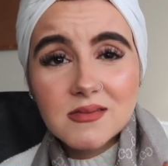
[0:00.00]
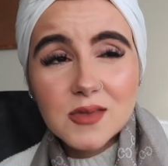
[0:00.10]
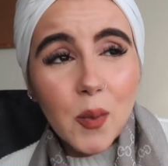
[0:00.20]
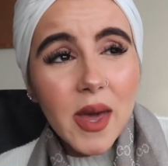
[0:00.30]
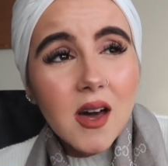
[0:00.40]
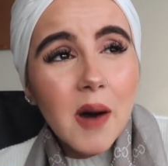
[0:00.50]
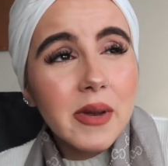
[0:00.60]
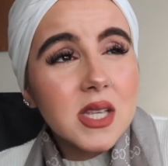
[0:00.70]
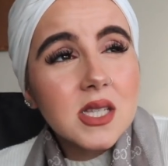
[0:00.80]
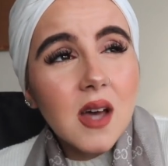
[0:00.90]
You wake up
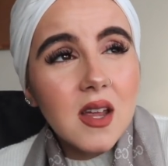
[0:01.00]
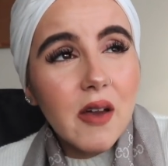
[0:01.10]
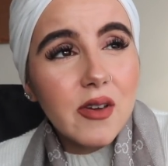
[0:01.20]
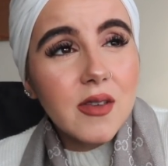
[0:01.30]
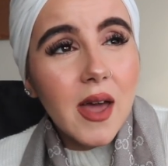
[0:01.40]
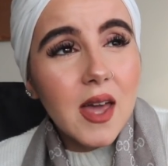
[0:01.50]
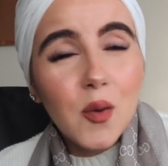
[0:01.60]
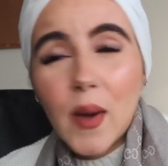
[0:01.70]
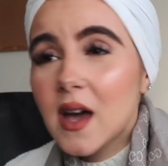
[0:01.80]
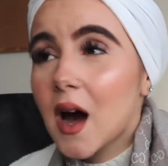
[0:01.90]
and it's sunny every day.
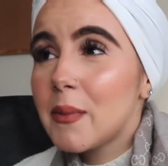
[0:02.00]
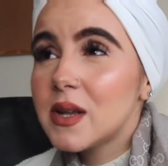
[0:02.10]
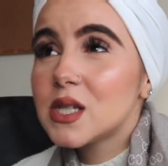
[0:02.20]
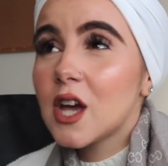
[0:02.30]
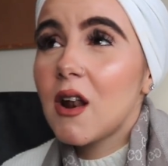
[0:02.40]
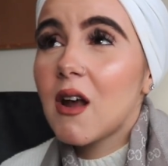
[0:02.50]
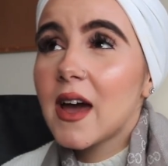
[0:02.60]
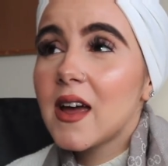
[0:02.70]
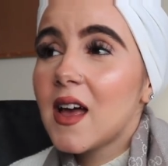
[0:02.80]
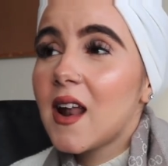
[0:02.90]
You wake up and it's so
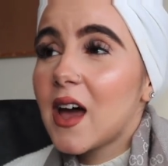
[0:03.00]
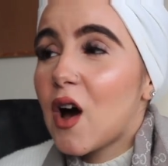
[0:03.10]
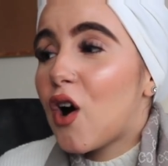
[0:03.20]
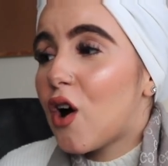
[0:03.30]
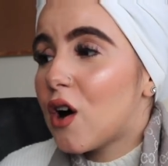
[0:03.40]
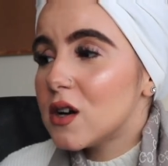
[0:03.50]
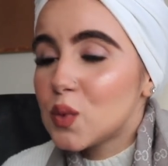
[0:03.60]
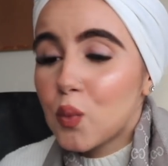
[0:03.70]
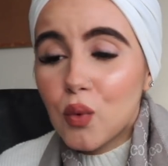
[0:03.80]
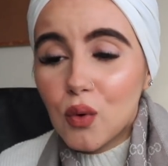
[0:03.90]
like hot,
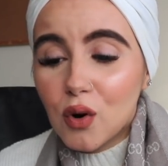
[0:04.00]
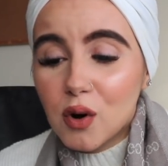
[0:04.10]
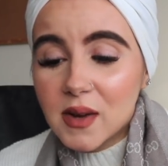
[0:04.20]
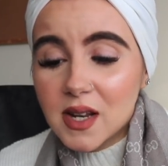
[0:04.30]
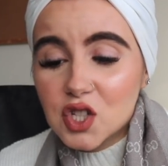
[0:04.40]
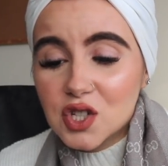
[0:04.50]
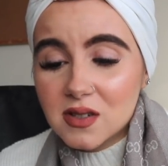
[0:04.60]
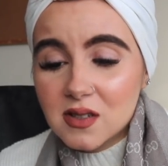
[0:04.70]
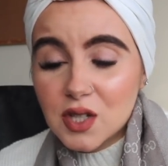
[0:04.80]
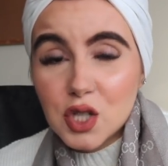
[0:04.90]
warm, and it's
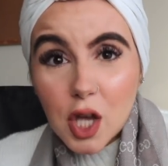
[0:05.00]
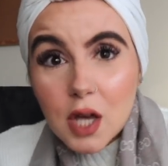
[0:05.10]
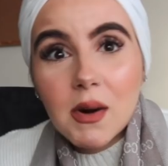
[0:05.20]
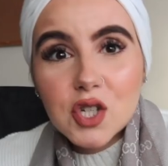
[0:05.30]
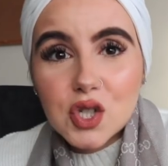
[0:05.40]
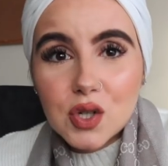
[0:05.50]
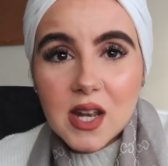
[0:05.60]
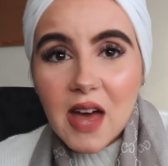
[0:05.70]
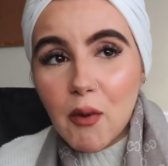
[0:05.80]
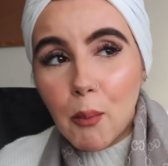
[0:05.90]
just, there's so much to do. You're
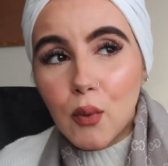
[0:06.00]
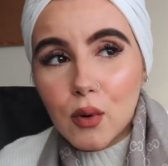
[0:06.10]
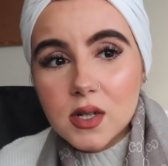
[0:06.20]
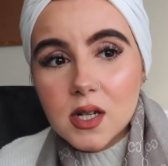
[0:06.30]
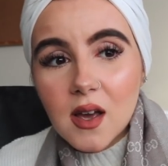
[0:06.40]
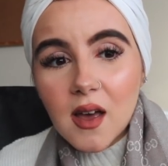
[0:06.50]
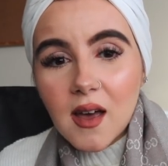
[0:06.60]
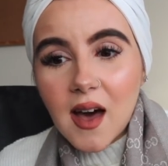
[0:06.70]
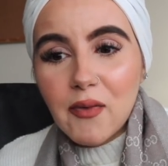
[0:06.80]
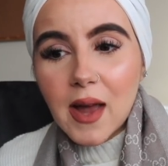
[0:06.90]
never bored.
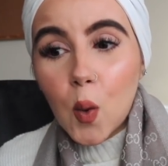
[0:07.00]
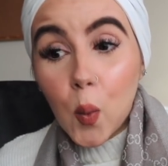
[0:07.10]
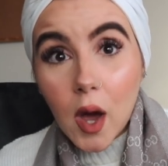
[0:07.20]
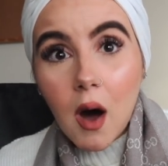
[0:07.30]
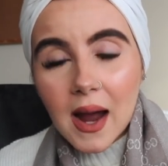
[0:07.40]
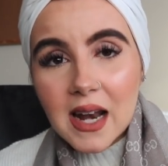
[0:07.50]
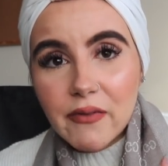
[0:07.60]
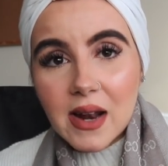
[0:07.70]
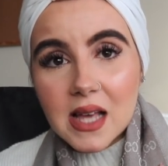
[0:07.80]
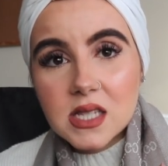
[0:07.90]
I feel like where I live
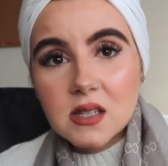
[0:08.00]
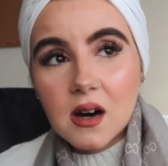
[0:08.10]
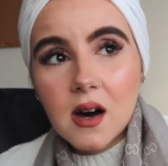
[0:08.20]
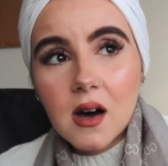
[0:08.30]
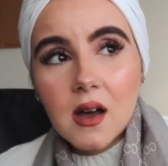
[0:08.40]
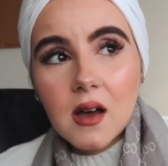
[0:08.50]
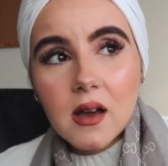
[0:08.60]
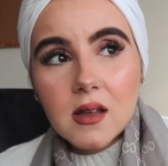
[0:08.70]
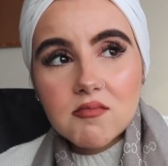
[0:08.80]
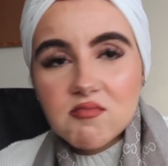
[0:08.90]
in Leicester,
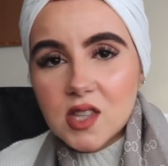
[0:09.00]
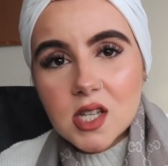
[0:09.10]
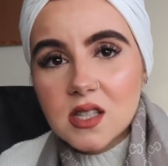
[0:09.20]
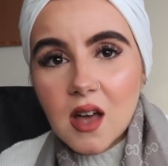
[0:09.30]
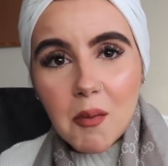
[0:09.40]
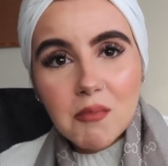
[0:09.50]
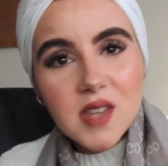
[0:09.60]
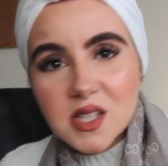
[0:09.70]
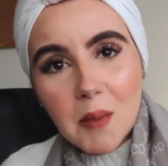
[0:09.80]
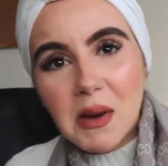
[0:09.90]
there's not
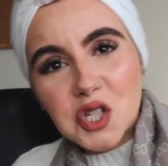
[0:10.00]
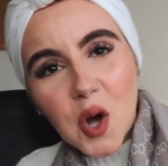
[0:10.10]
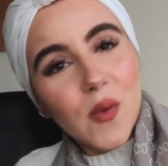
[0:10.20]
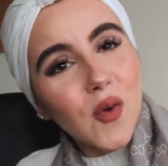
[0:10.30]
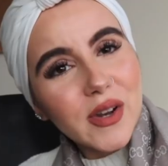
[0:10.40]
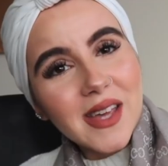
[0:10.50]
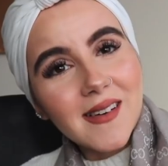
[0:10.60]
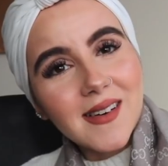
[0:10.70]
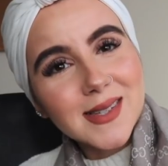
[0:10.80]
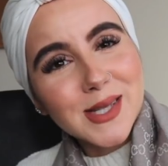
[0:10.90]
much going on
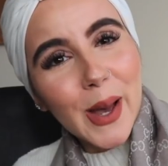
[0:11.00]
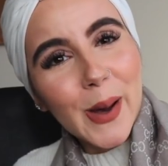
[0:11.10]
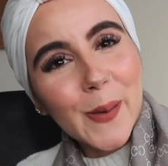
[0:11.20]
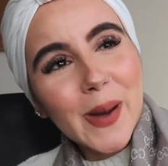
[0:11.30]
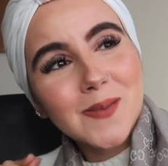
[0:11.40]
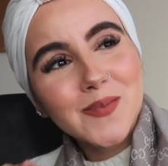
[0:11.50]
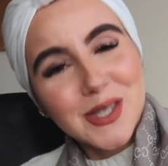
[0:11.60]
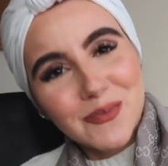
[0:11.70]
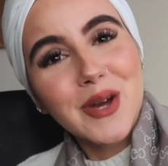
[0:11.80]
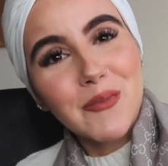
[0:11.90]
here, so
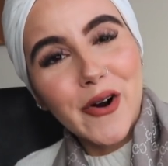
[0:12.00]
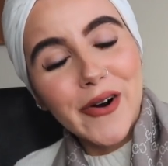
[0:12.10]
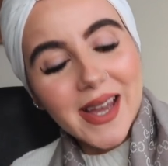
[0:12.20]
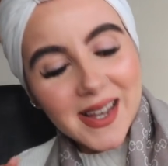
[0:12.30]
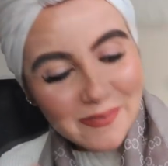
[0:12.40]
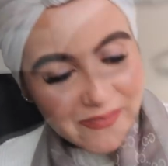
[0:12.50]
it's pretty boring.